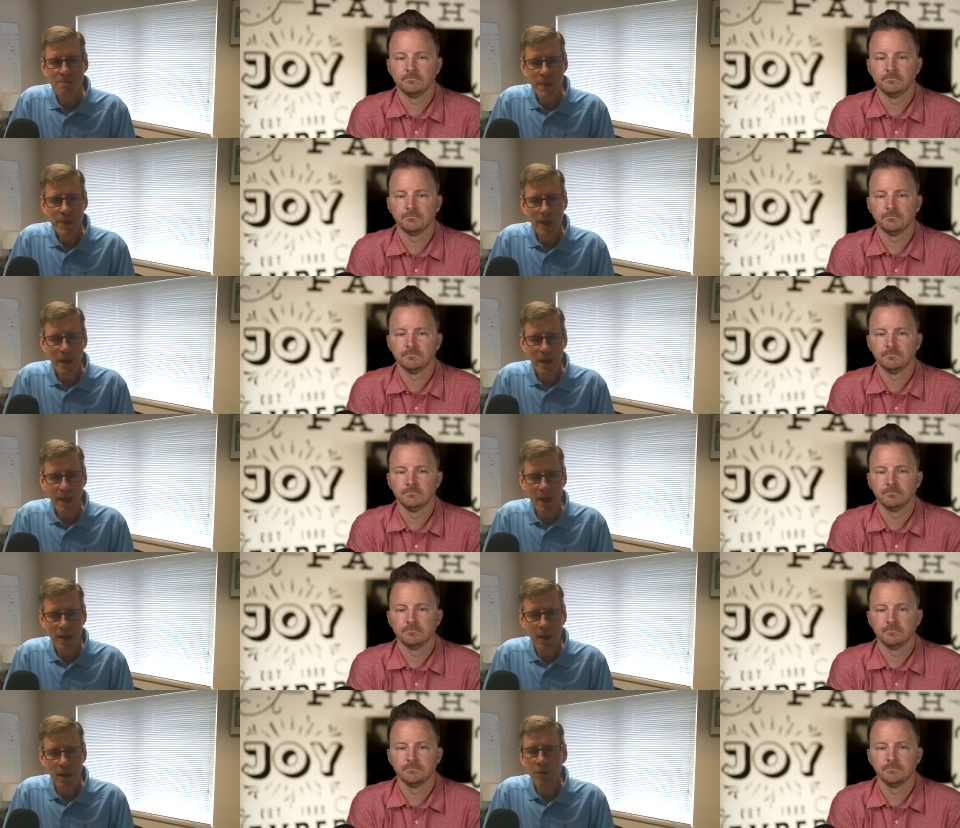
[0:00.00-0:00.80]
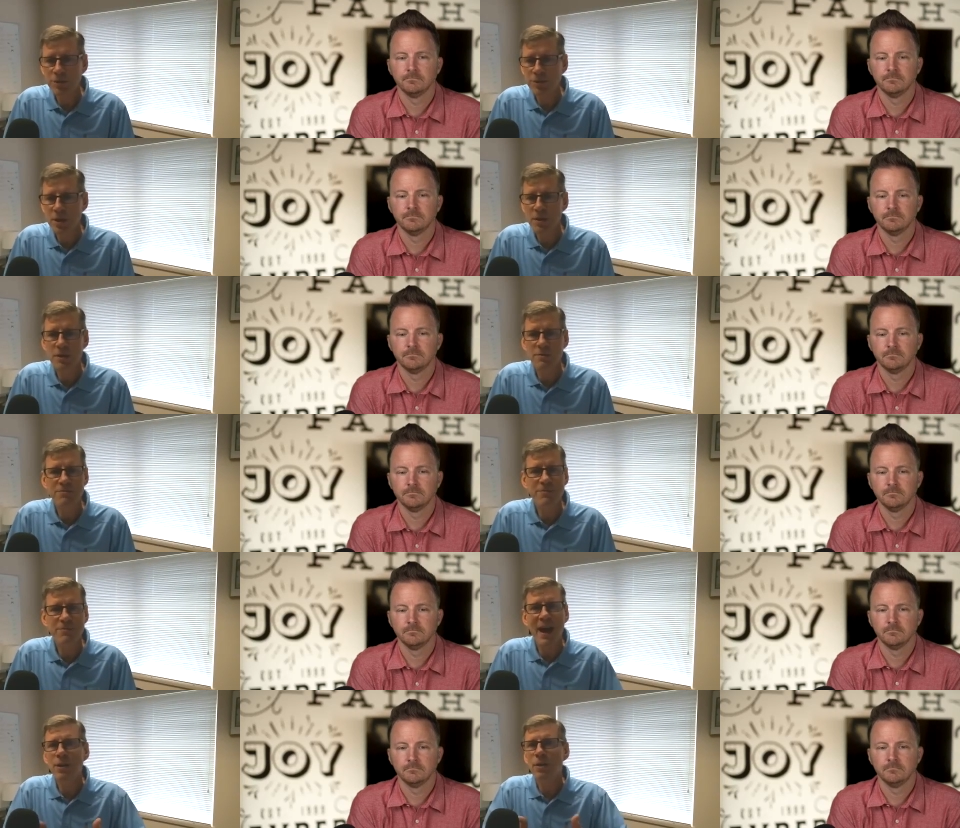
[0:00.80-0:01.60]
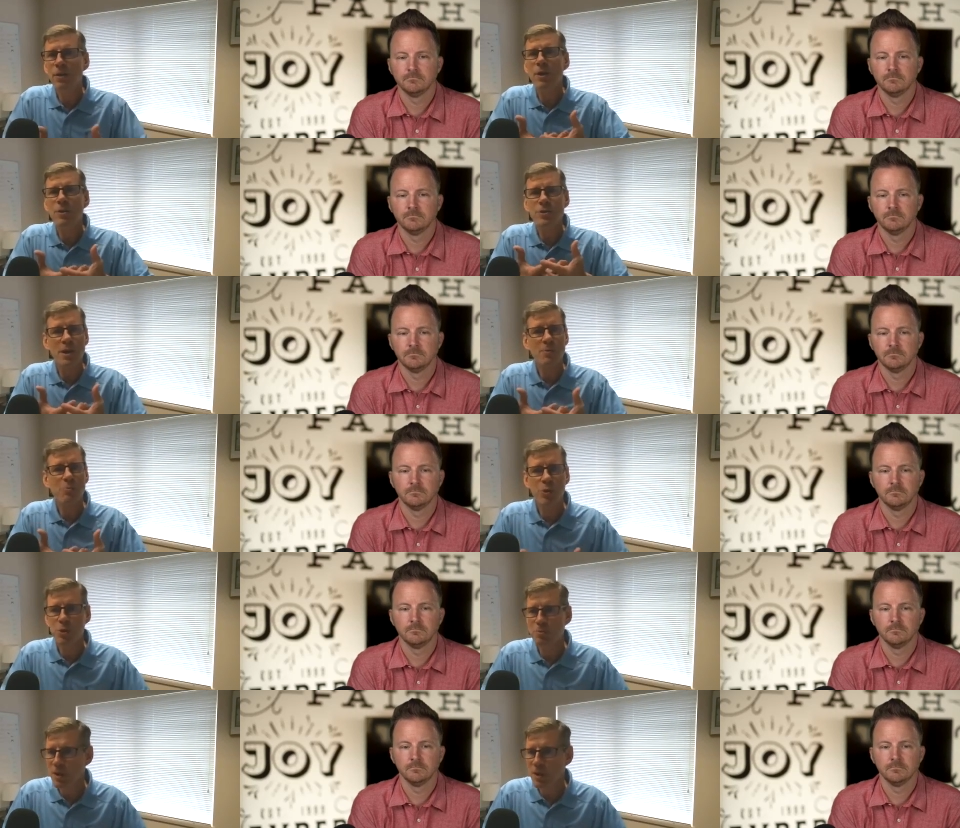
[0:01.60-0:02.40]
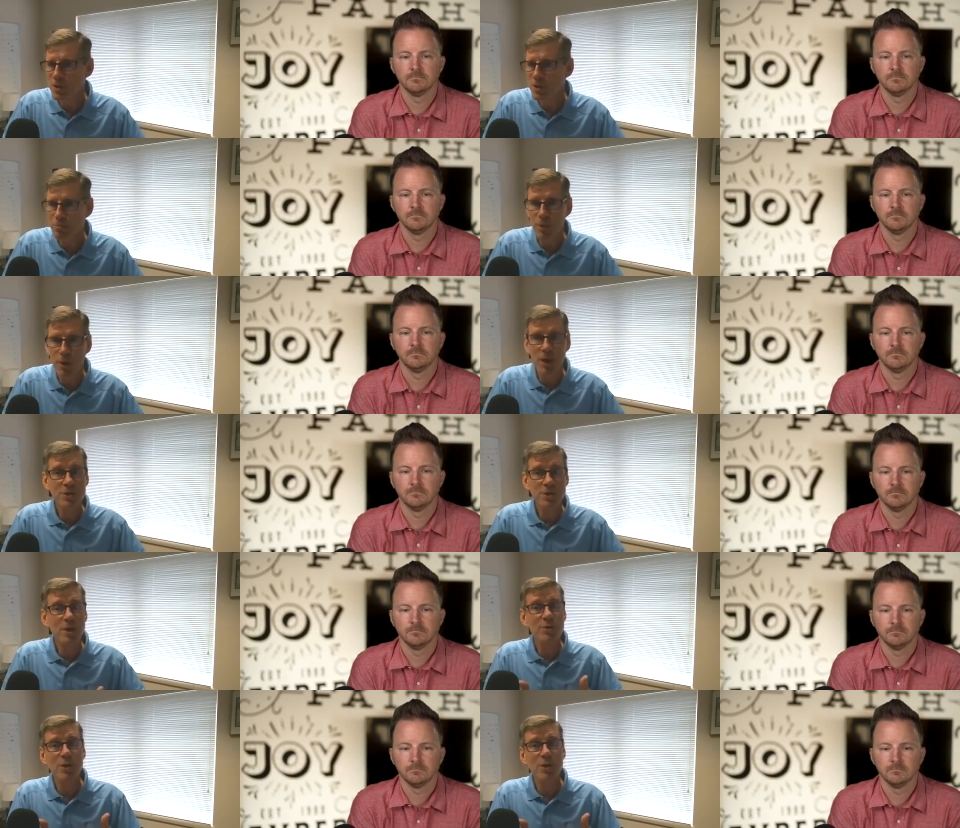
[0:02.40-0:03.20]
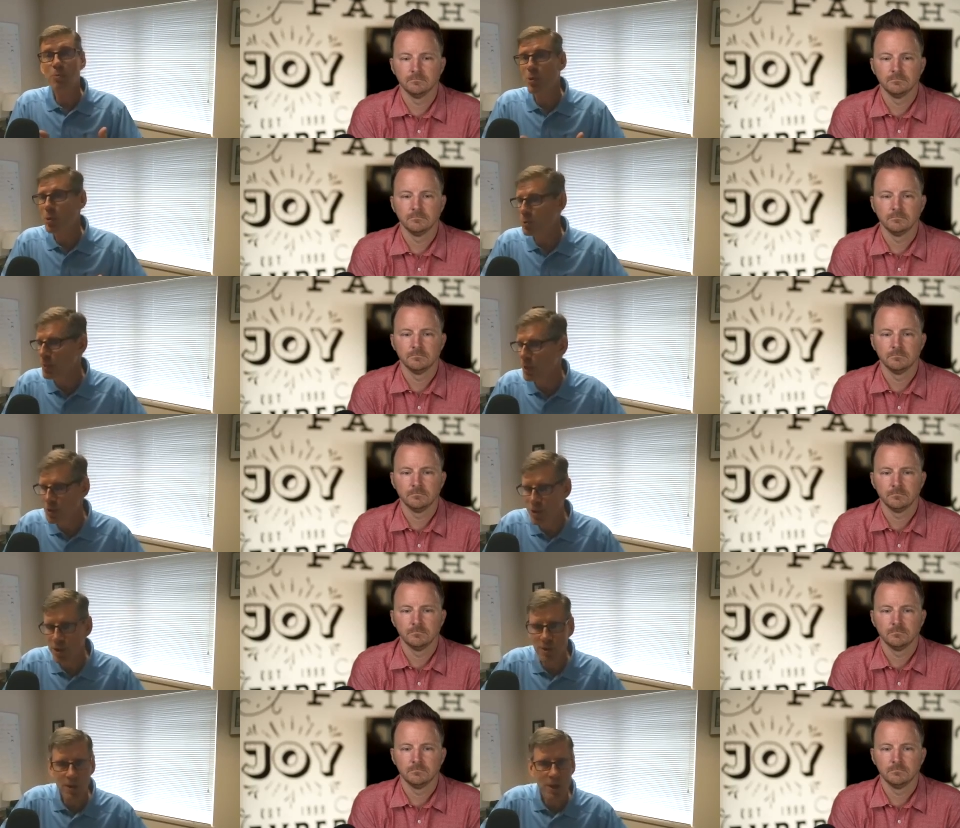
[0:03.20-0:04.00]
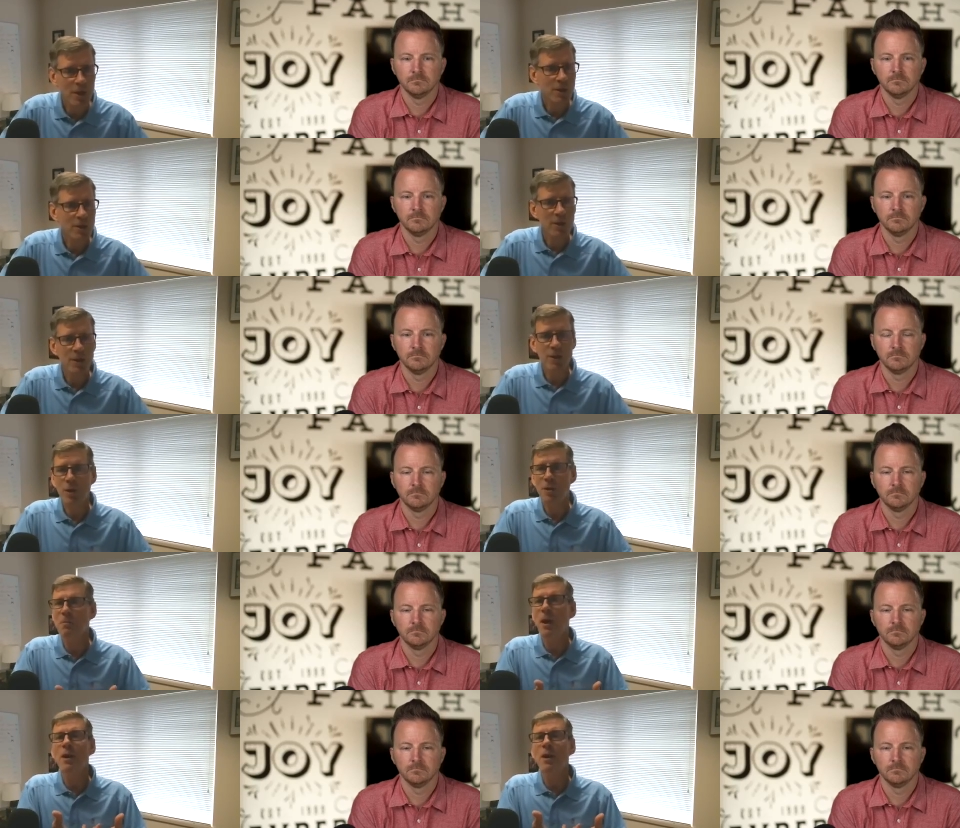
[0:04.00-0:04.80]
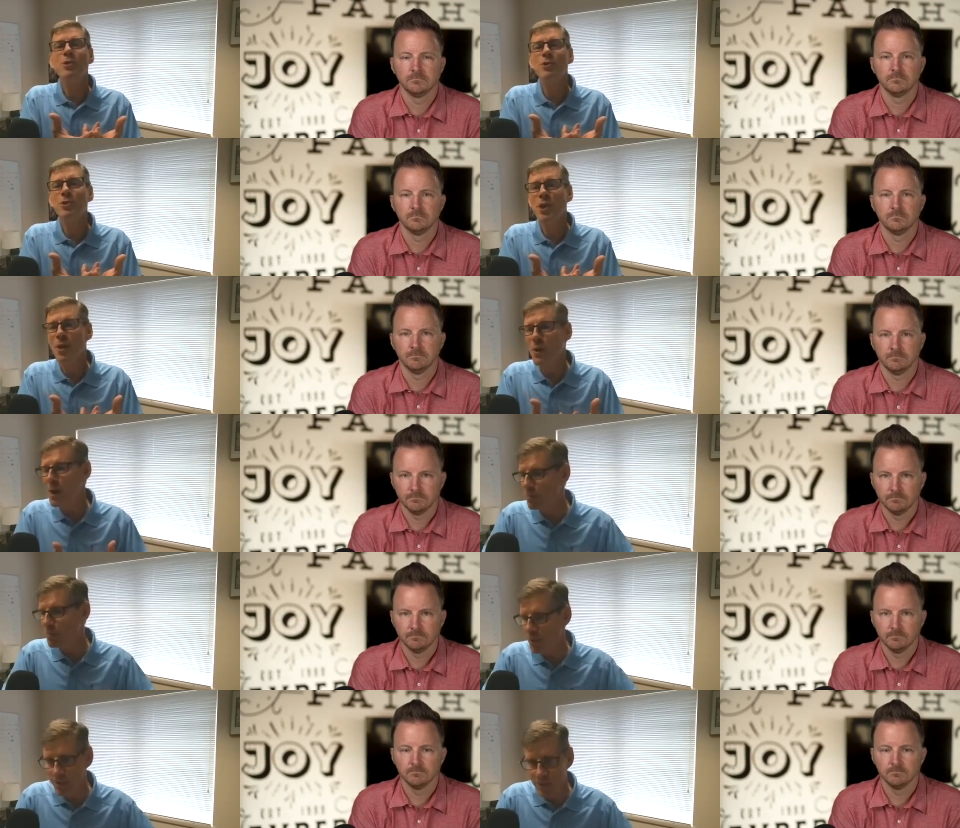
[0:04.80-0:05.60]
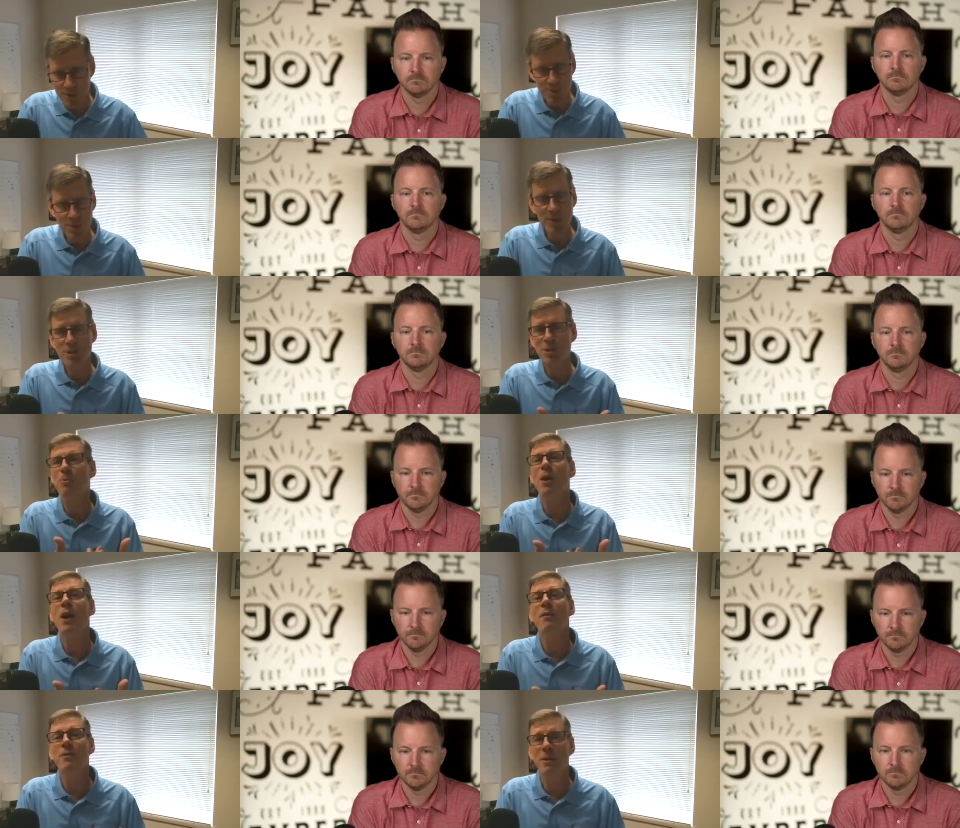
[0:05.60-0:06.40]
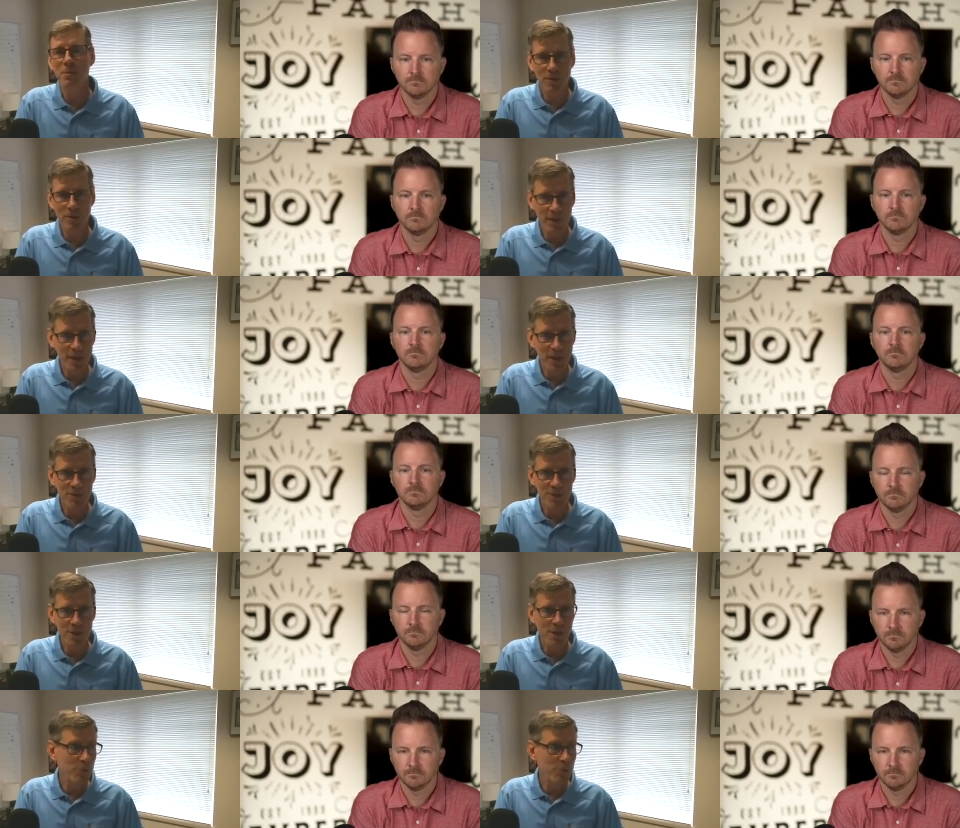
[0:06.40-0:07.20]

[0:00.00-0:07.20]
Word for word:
Speaker 1: and all of a sudden the value goes up which means the price goes up which means your your margins go up which means your profitability goes up